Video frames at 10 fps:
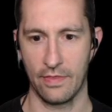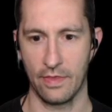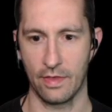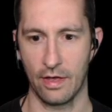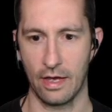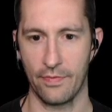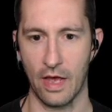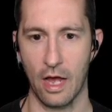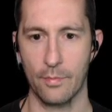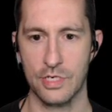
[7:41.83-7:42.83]
And then
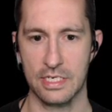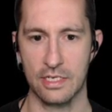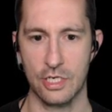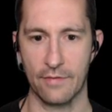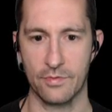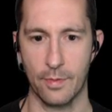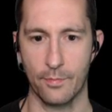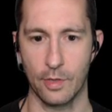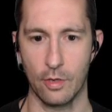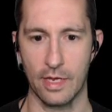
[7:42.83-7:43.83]
the object is you have to be
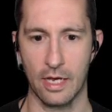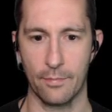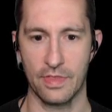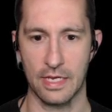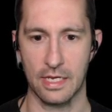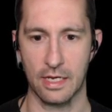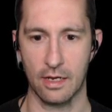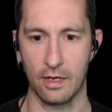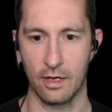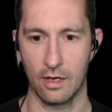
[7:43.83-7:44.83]
blowing up
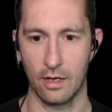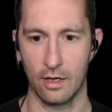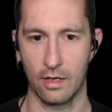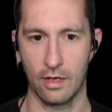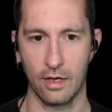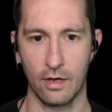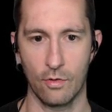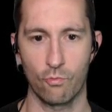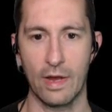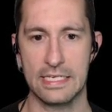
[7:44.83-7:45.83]
the
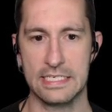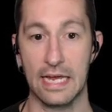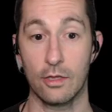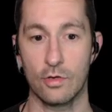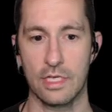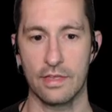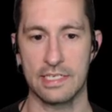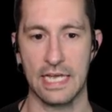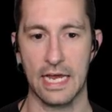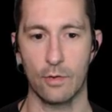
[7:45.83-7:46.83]
red silos on the
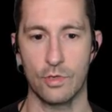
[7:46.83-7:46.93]
side.